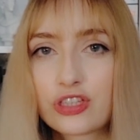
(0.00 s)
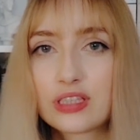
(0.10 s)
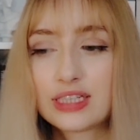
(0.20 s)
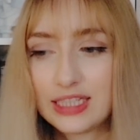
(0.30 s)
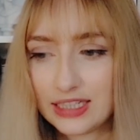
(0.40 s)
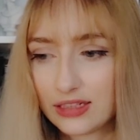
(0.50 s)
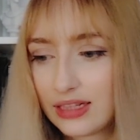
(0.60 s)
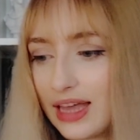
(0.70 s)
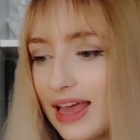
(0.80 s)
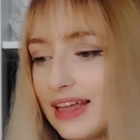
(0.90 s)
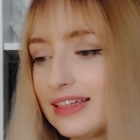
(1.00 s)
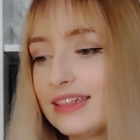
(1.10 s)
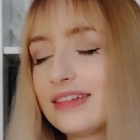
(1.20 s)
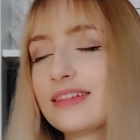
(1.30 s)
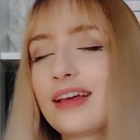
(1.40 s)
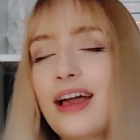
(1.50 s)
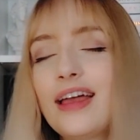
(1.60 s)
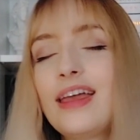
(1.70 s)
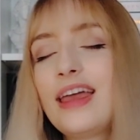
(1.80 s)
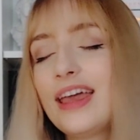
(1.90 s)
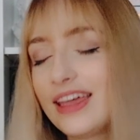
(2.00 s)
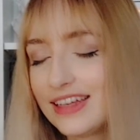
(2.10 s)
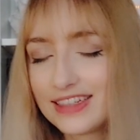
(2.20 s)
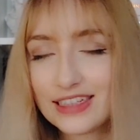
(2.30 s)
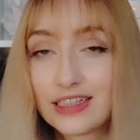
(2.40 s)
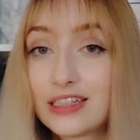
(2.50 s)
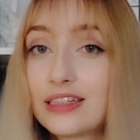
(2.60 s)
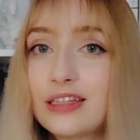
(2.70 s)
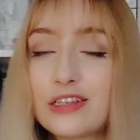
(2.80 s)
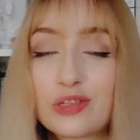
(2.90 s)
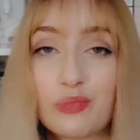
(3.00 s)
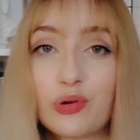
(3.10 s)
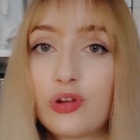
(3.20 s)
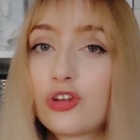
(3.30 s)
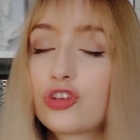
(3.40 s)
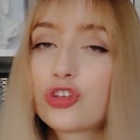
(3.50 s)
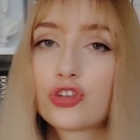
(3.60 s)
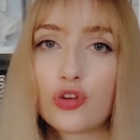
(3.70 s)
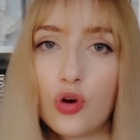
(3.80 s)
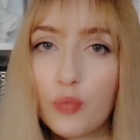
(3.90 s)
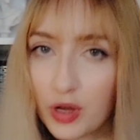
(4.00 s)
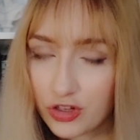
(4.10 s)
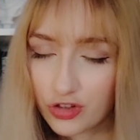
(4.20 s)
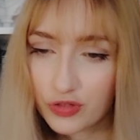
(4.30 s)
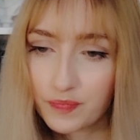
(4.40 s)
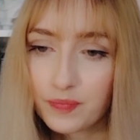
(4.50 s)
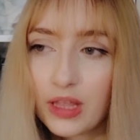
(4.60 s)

Steele, and I hated this book so much.